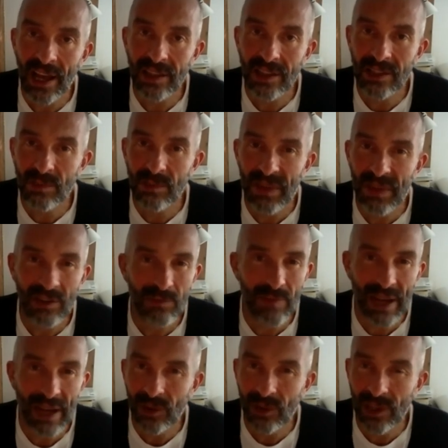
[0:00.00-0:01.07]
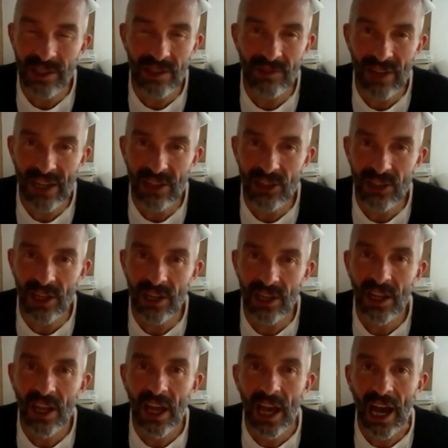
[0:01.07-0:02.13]
There's a bit of manual intervention,
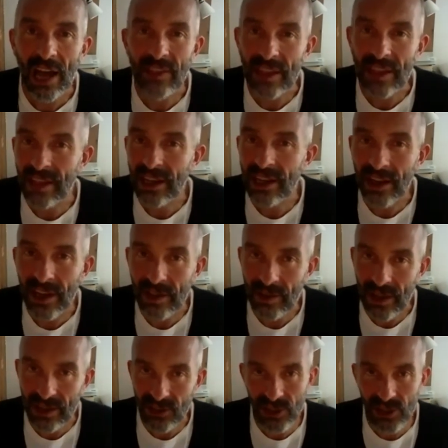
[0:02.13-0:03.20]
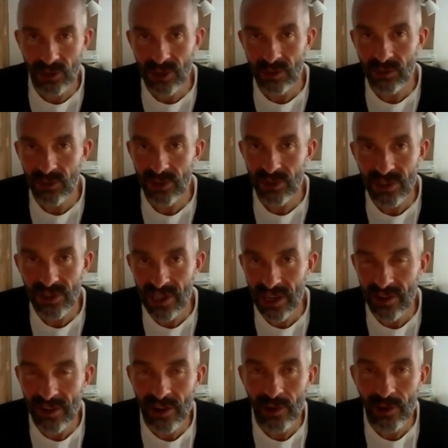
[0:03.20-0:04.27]
and it shoots them through to
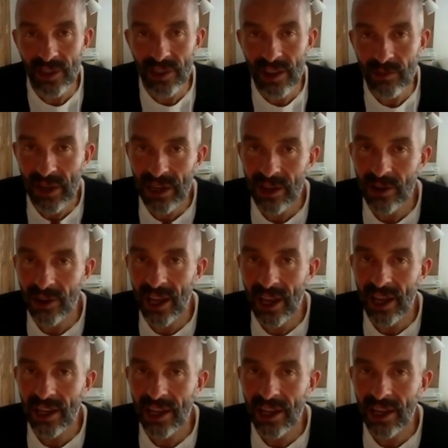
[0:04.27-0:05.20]
0 when they've been okayed.